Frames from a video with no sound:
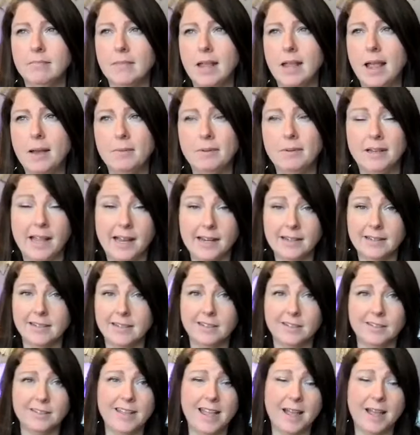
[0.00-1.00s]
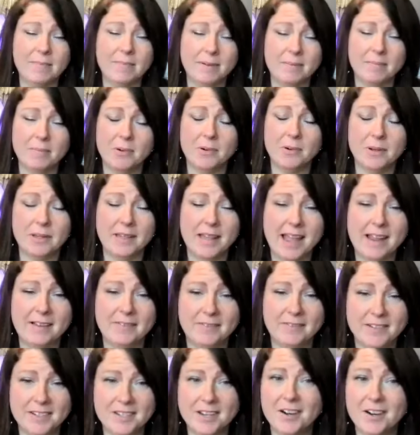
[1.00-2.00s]
I would like to do that, but boy,
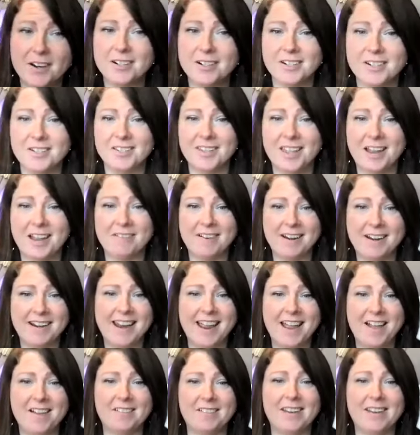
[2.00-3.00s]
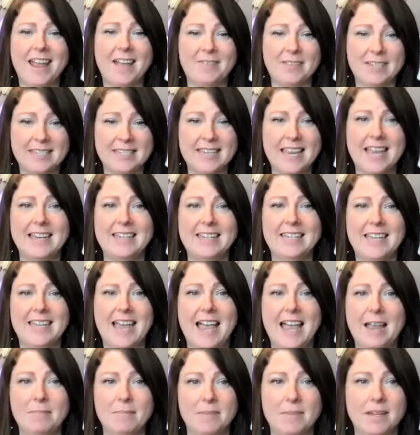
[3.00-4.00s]
life—it's hard to do that right now to have a set
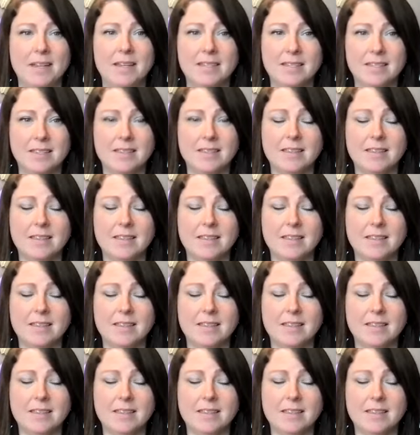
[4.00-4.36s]
time because